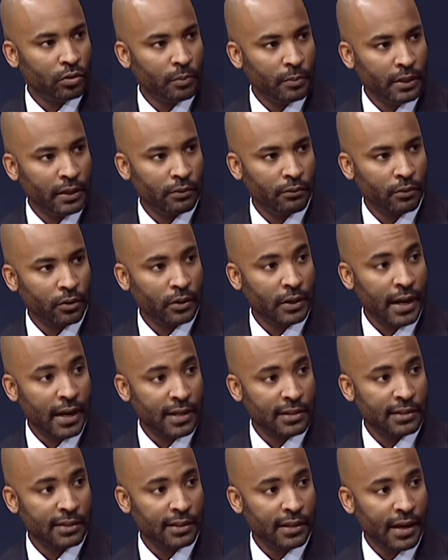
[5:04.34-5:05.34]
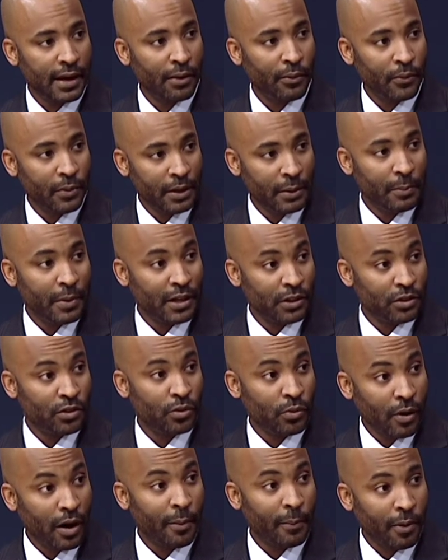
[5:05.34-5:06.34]
me, realizing that we must
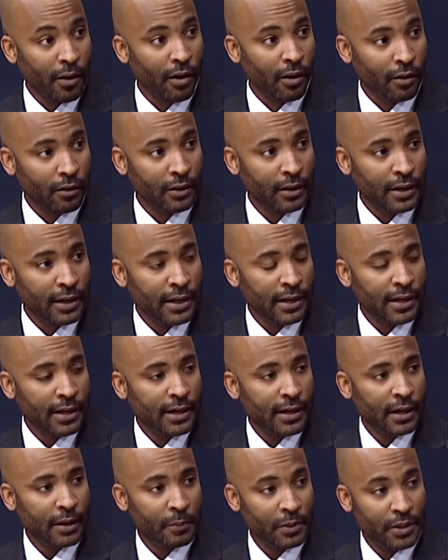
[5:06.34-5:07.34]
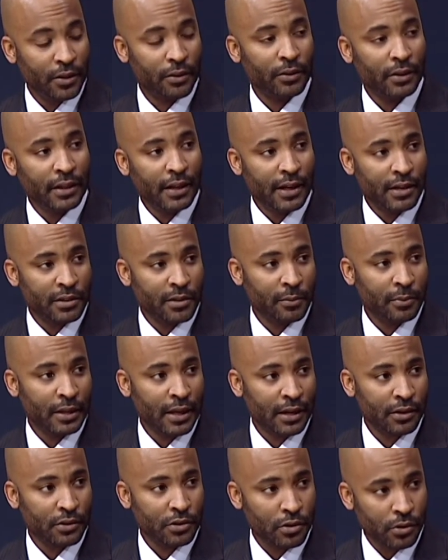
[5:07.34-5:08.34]
do our part, particularly as the
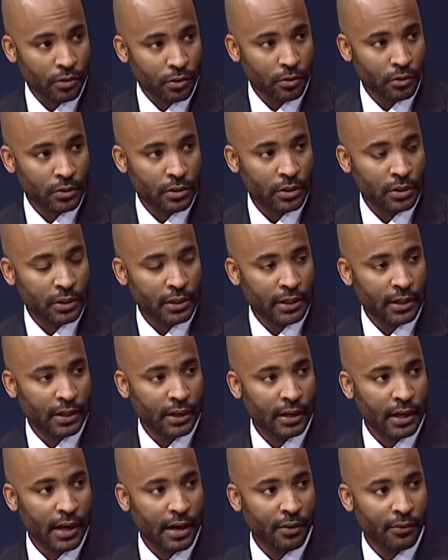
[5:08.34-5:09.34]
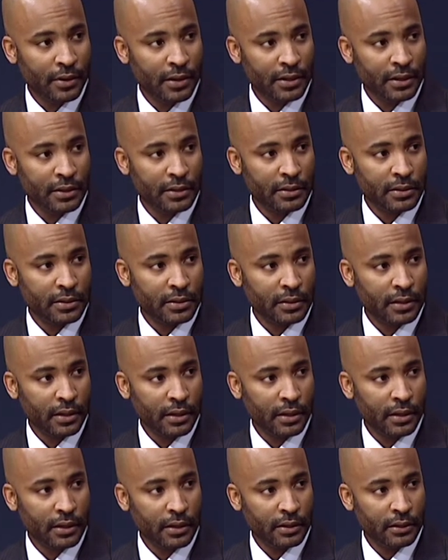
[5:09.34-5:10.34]
Black church, how it is
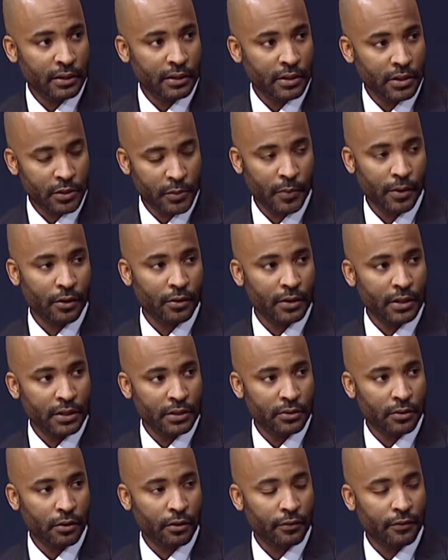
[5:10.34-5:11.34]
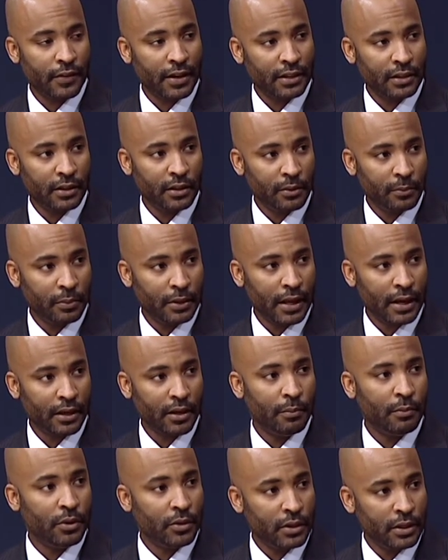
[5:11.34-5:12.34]
the disparities are affecting the Black
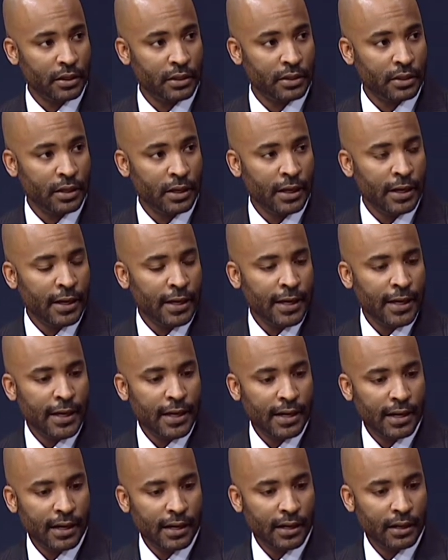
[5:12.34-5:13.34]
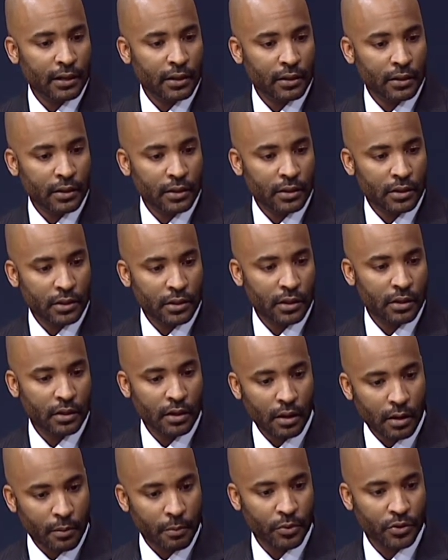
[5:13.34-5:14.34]
communities. And the
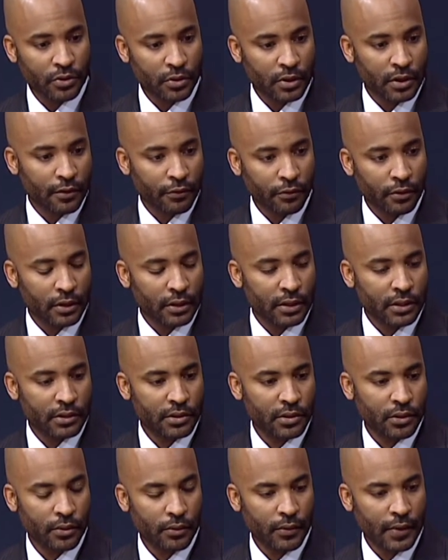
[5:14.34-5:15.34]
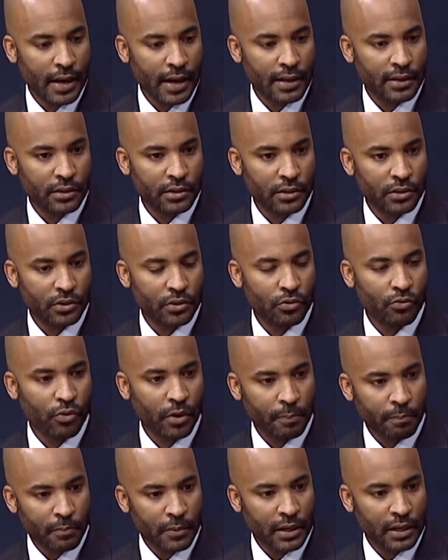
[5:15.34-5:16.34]
numbers are different, and so that just
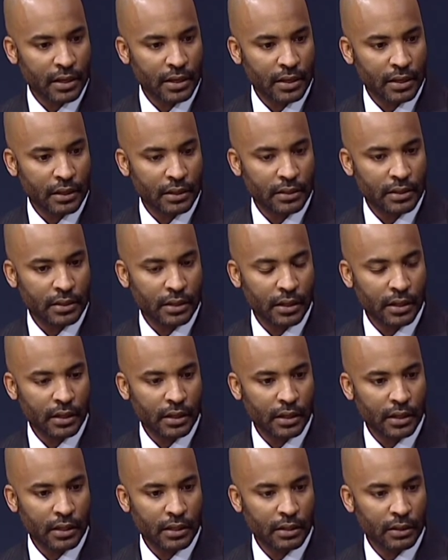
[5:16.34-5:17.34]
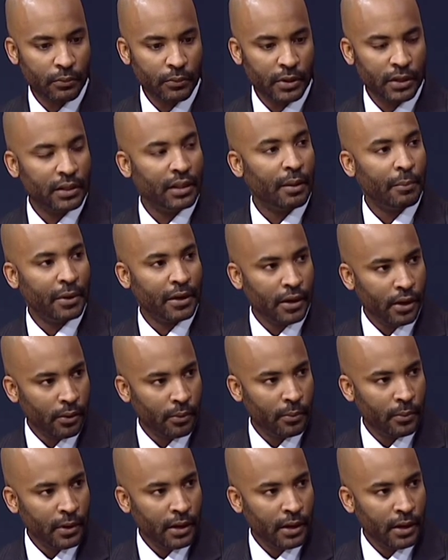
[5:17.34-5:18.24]
gripped me and wouldn't let me go.